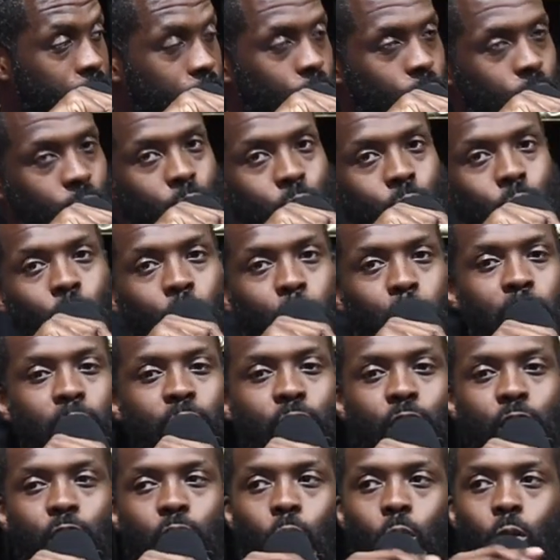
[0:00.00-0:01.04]
You gonna be
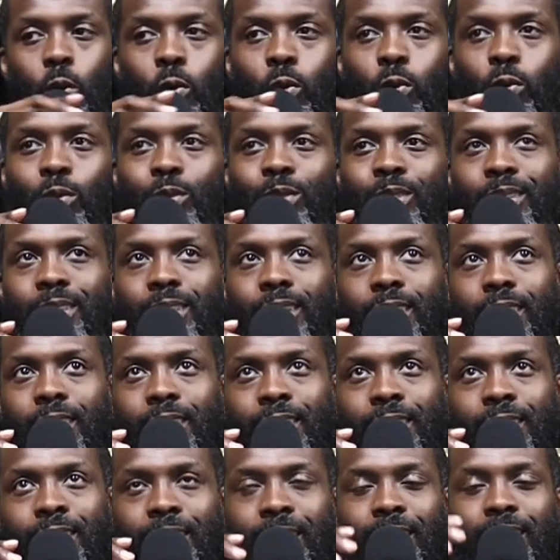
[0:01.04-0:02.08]
so
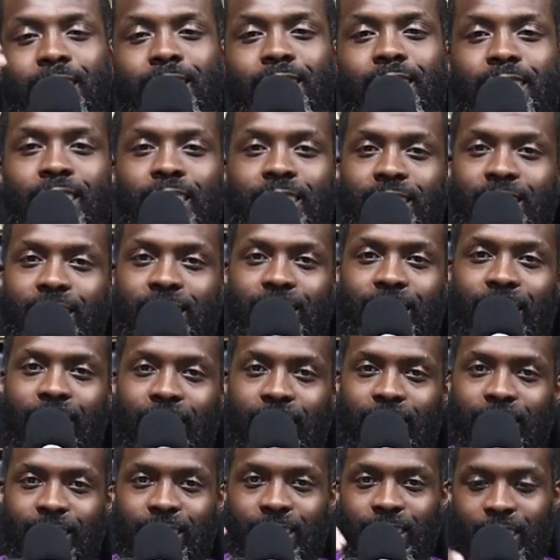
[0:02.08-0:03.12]

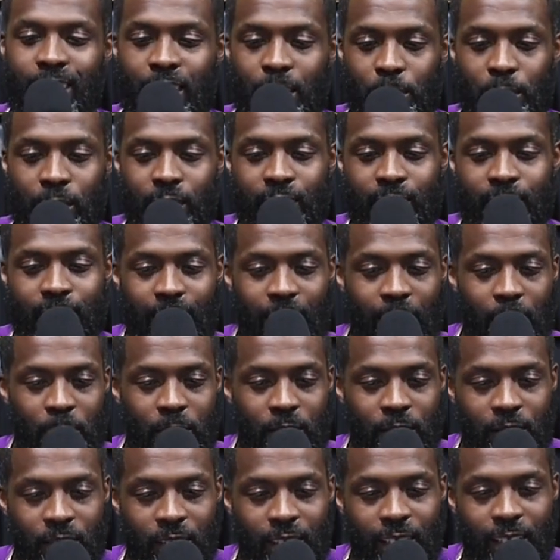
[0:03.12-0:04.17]
desensitized to keeping the Sabbath
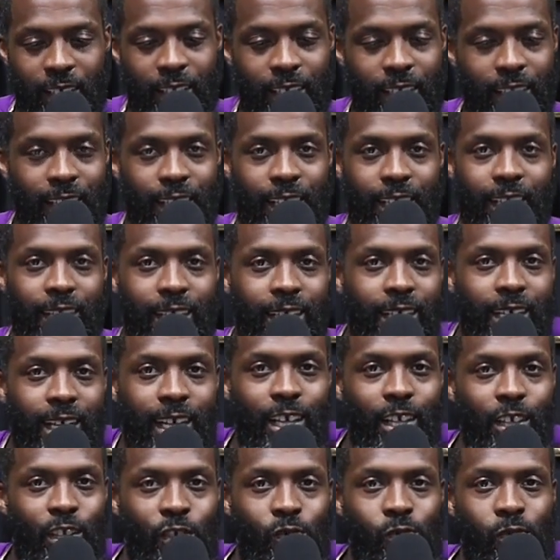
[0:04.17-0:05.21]
that
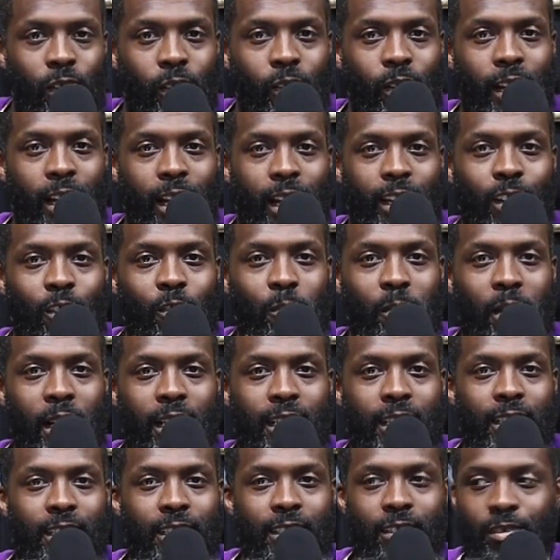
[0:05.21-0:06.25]
you ain't gonna have
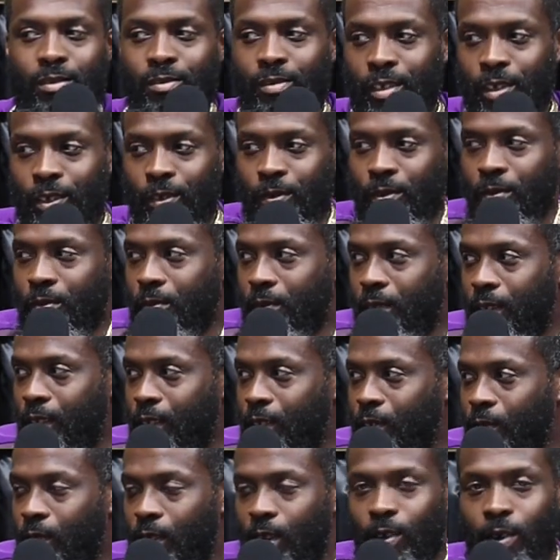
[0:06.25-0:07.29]
nobody. You
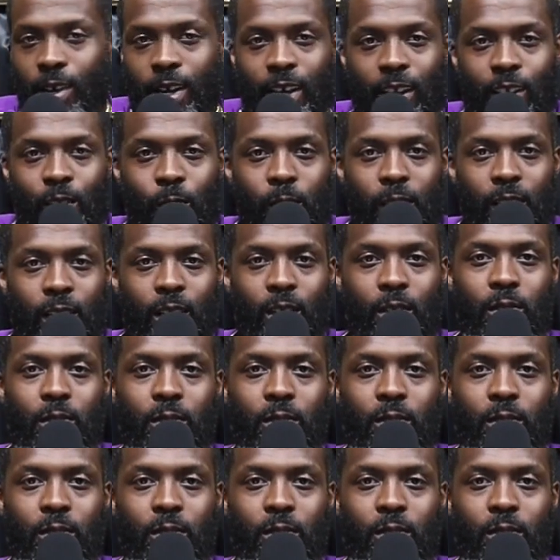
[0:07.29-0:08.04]
ain't gonna have nowhere to go.